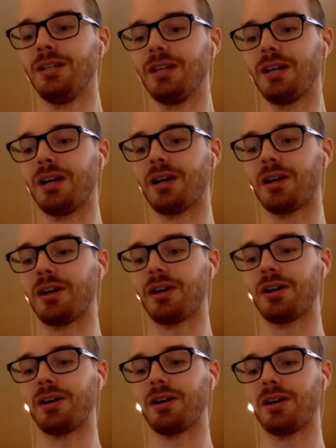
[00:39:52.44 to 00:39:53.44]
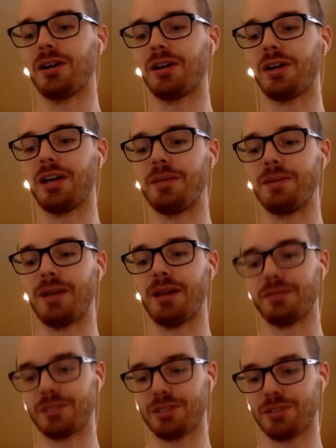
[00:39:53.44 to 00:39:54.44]
API
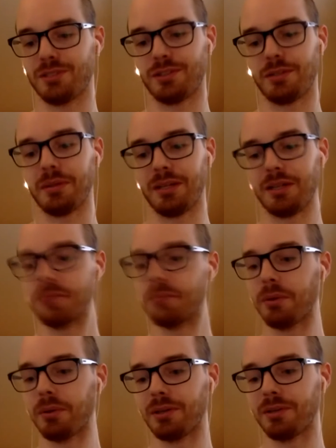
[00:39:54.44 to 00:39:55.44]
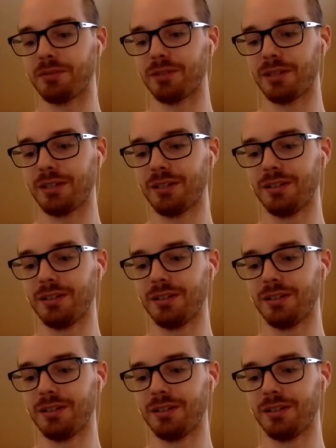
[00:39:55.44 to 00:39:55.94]
versions for something like component config.